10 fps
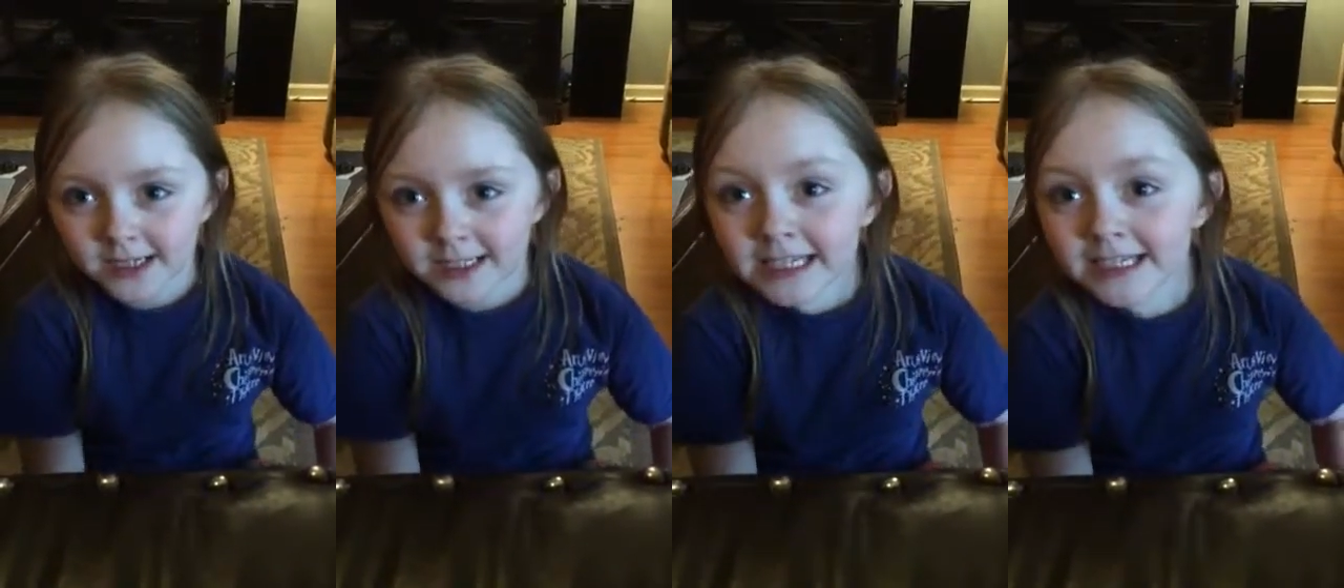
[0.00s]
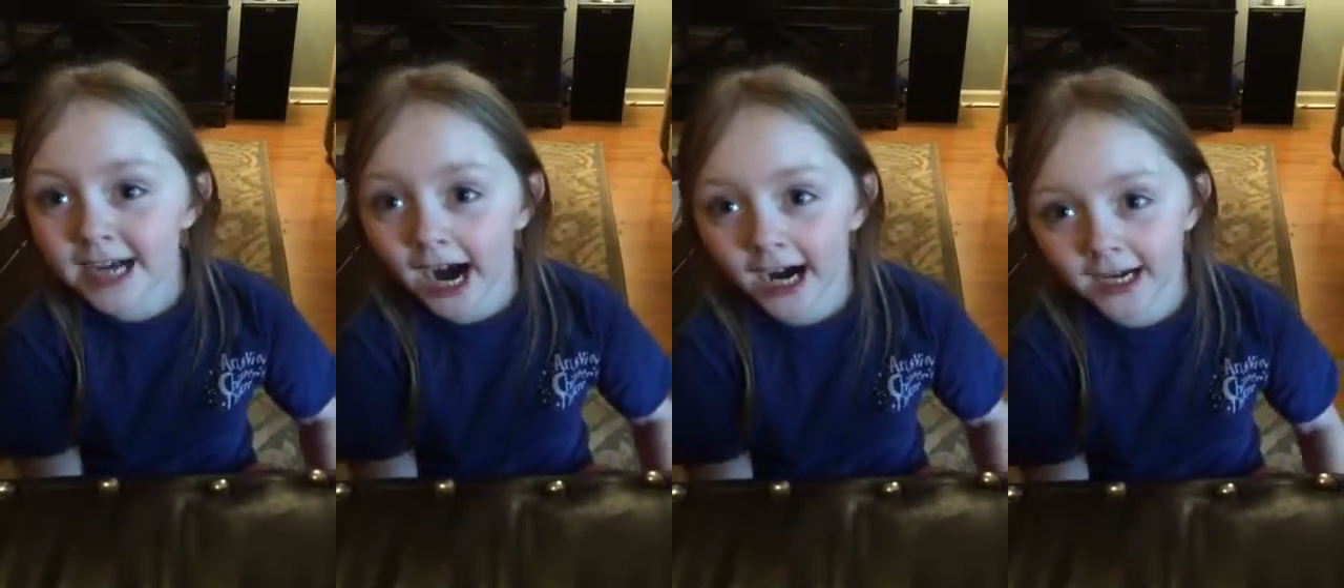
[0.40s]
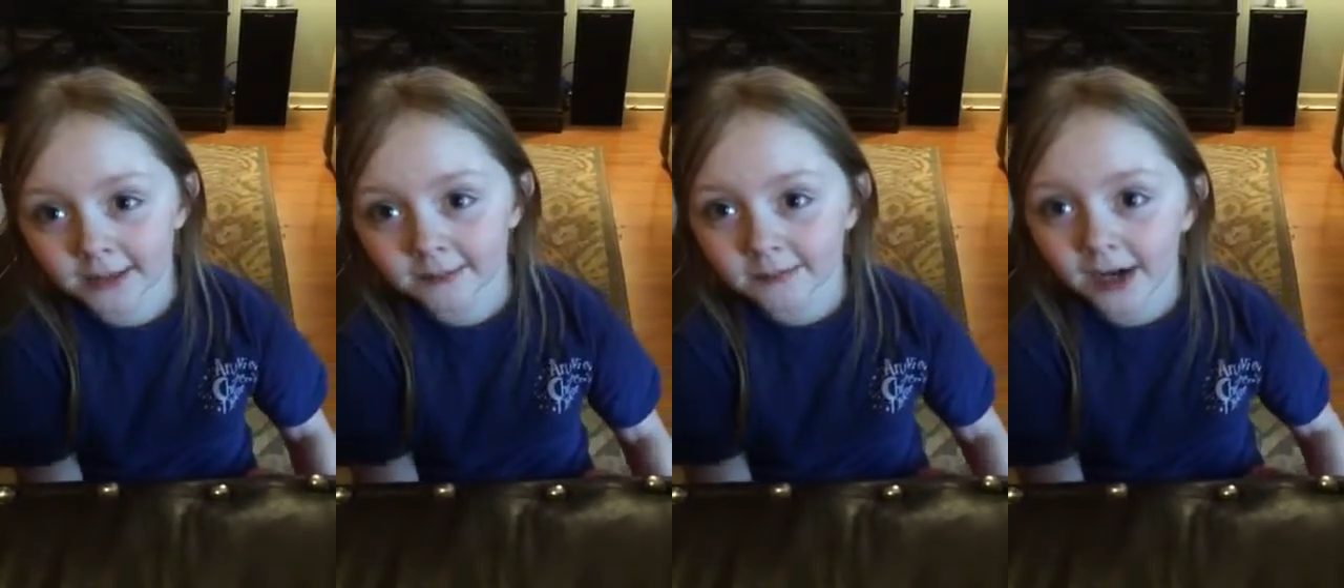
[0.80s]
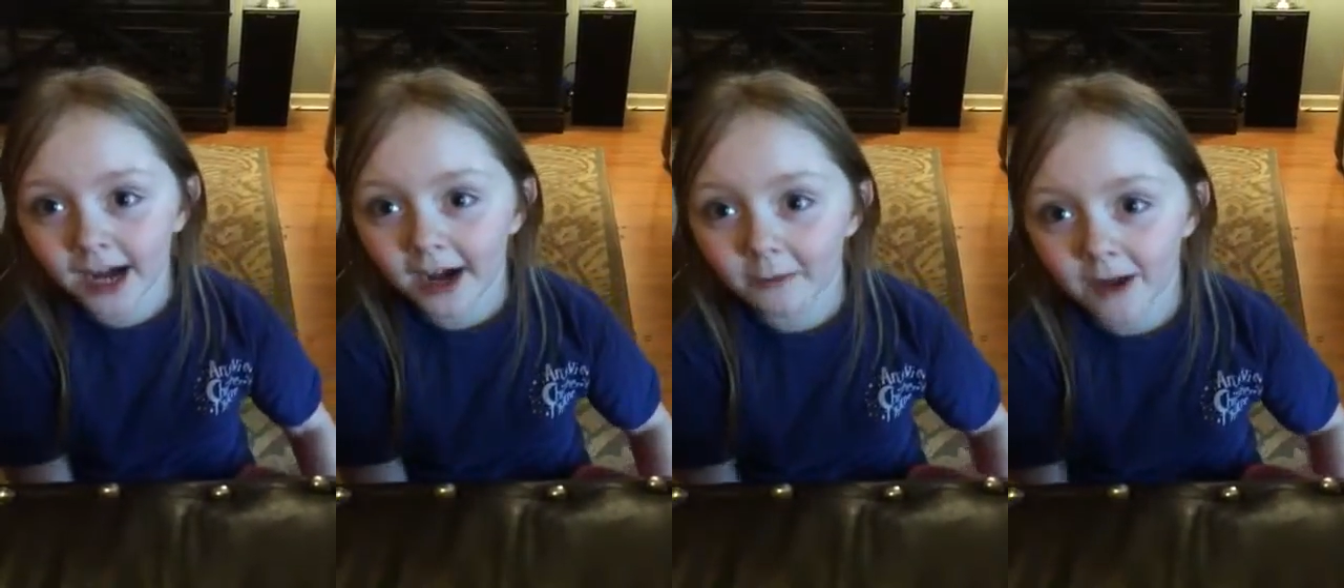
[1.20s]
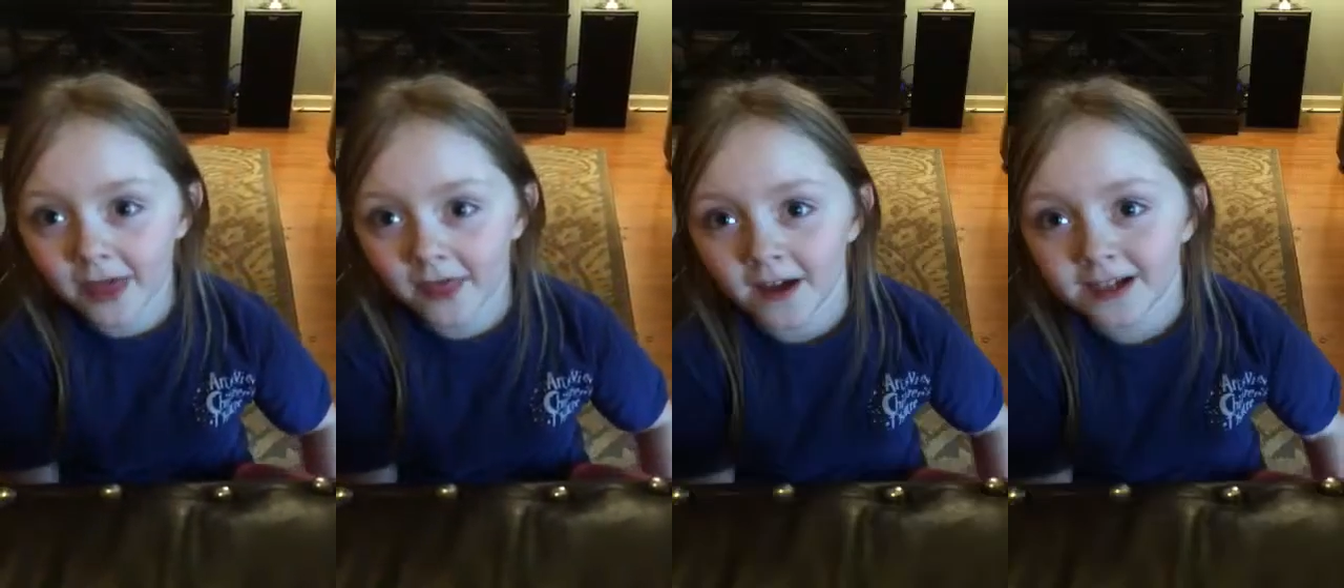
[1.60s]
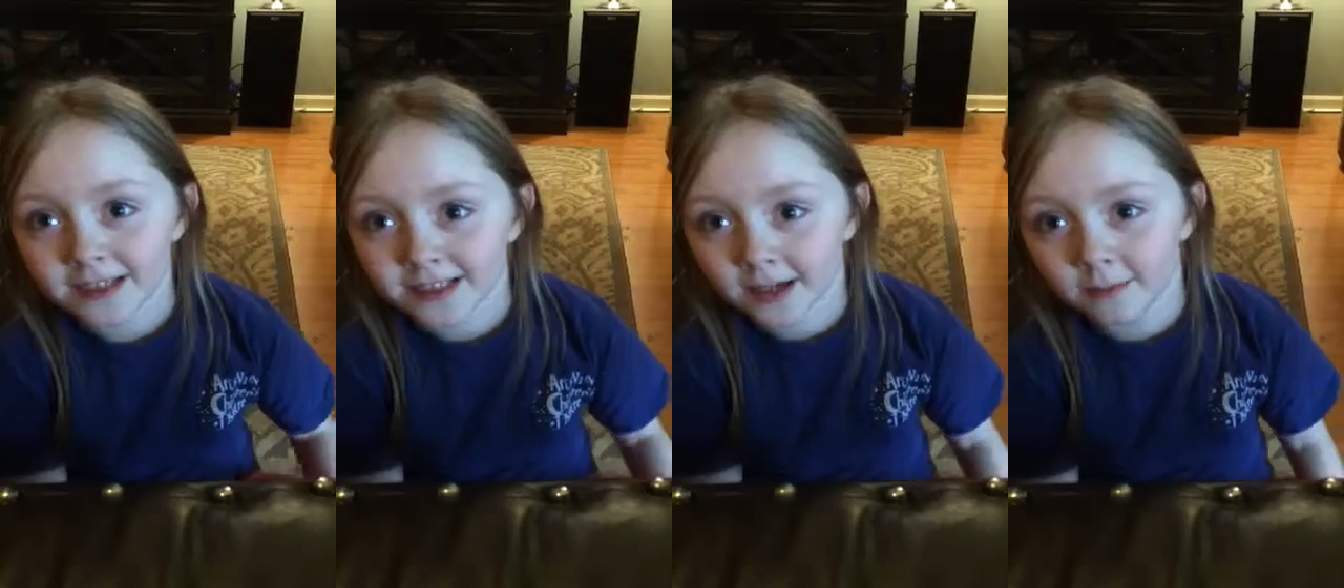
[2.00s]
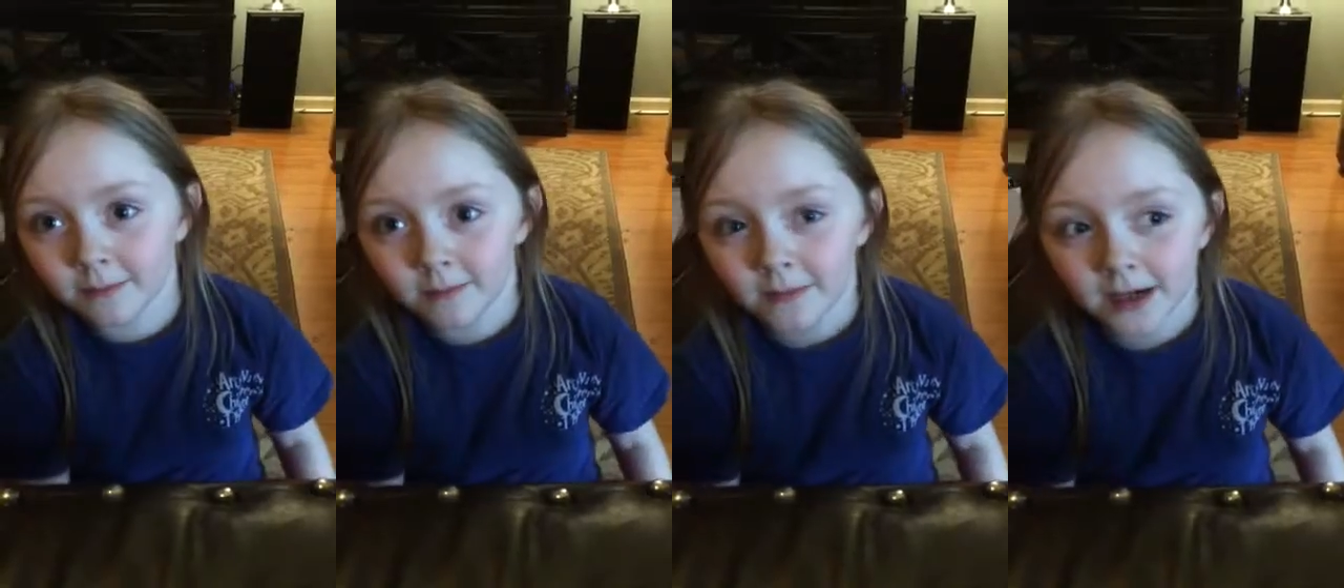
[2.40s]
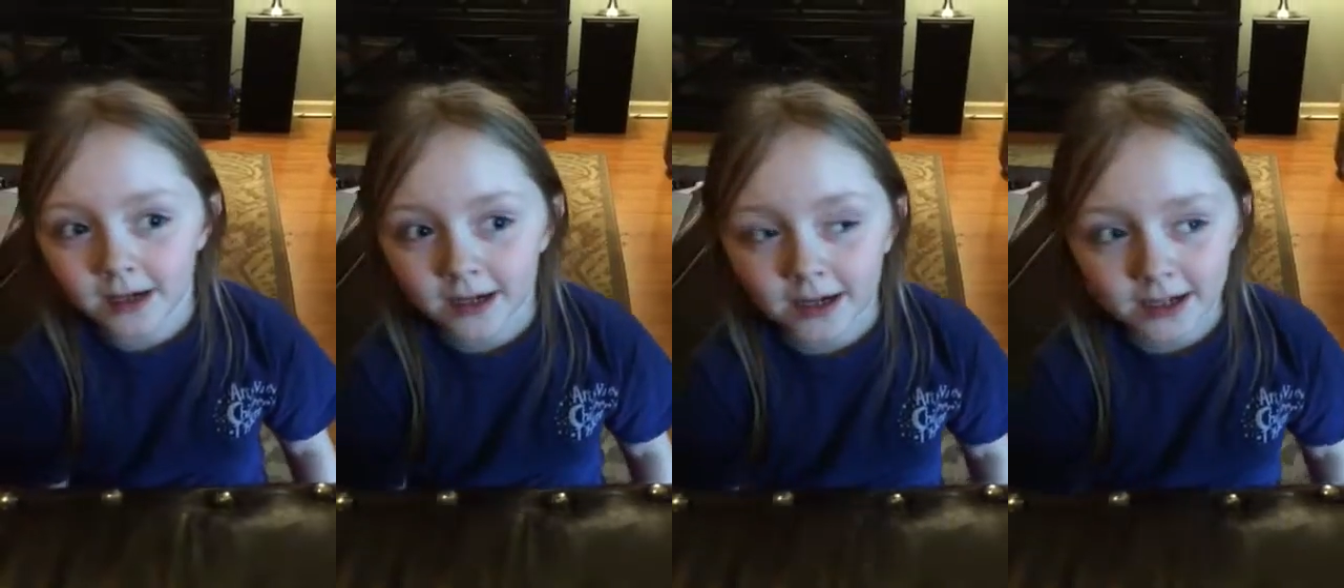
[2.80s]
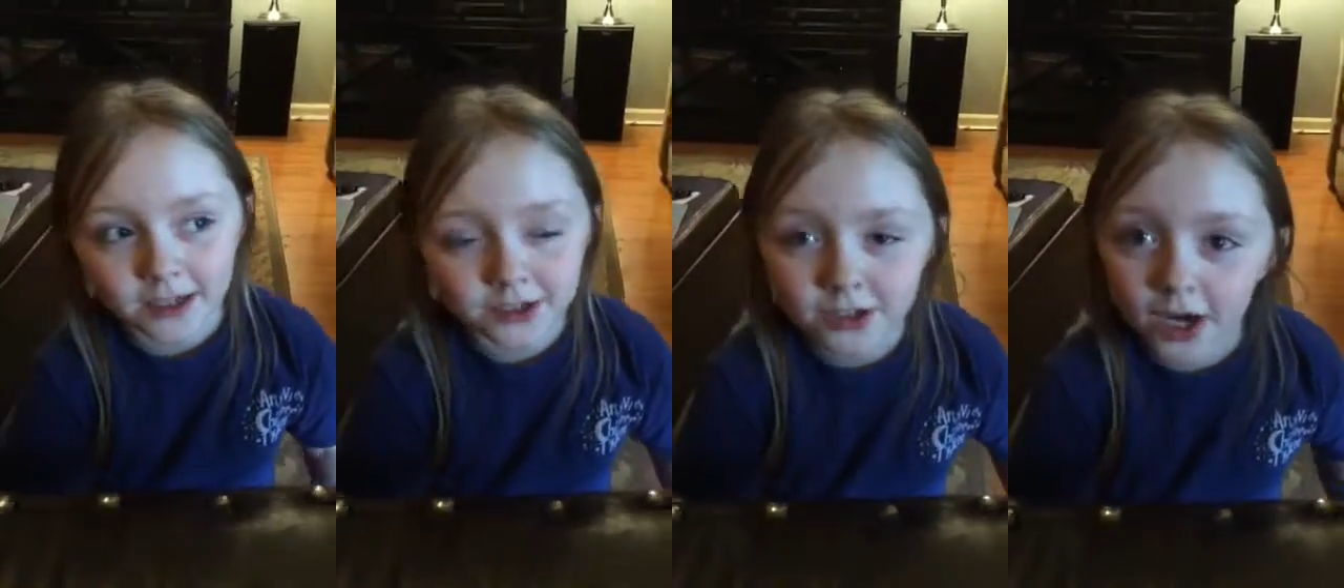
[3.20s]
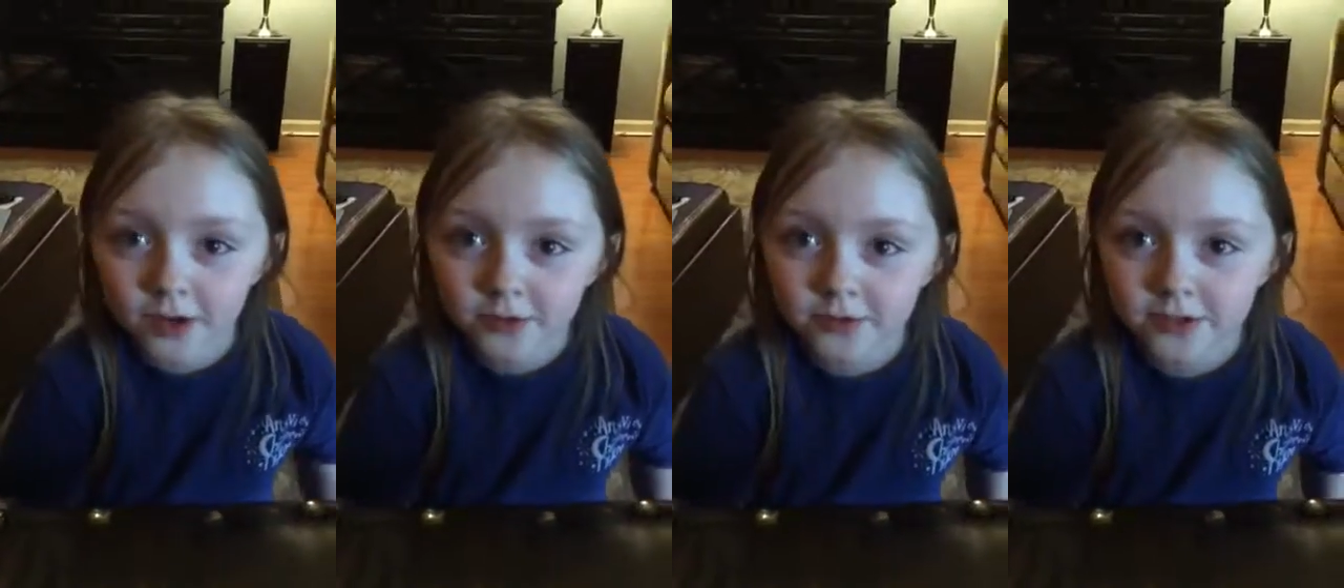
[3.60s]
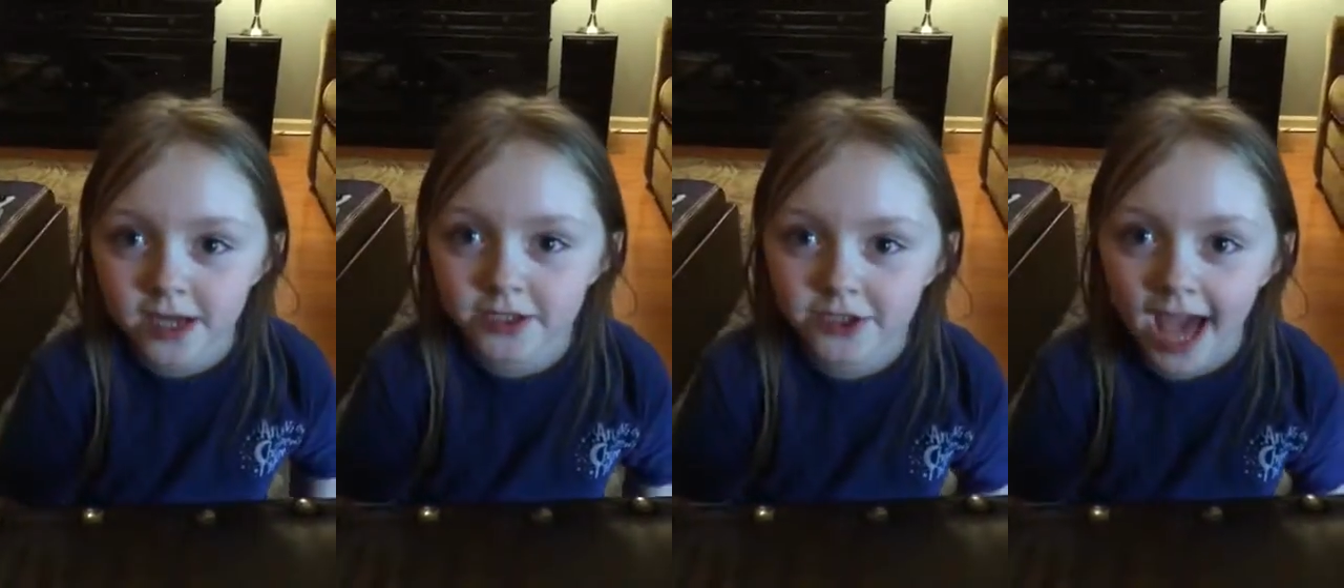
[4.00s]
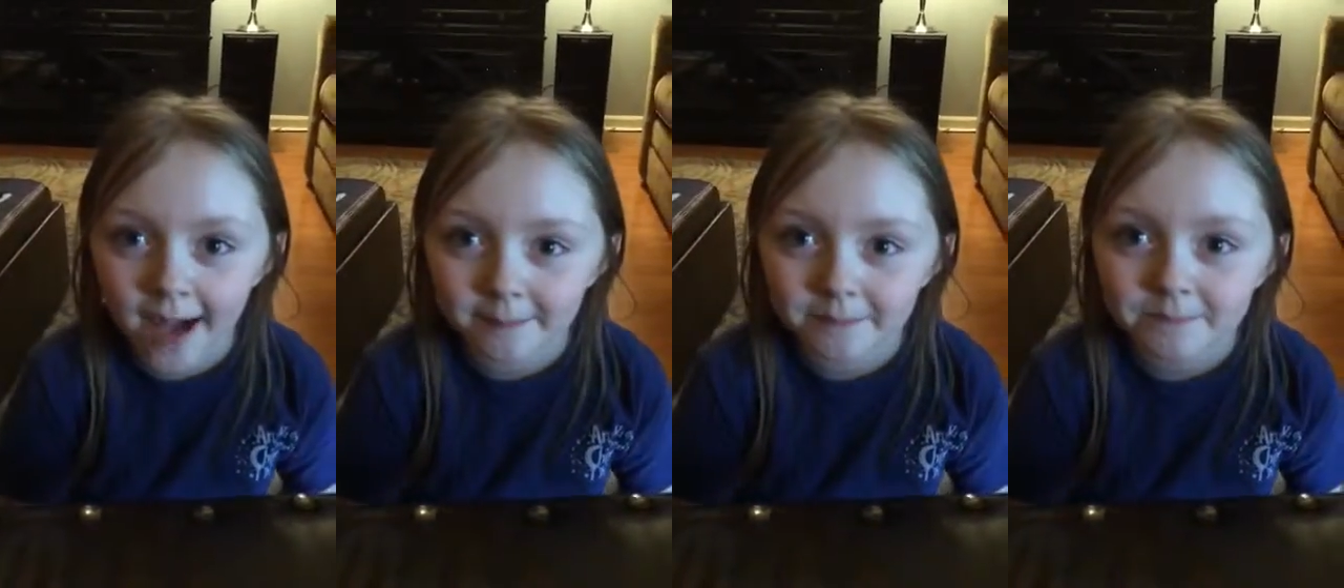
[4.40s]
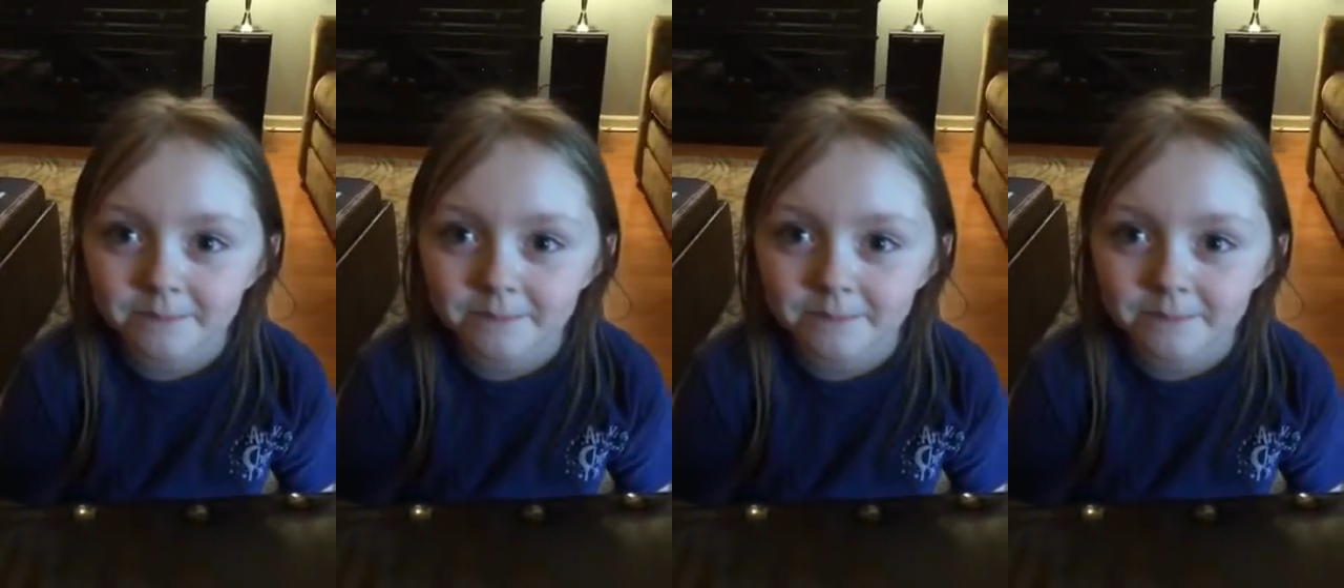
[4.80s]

tea time with some toast and jam,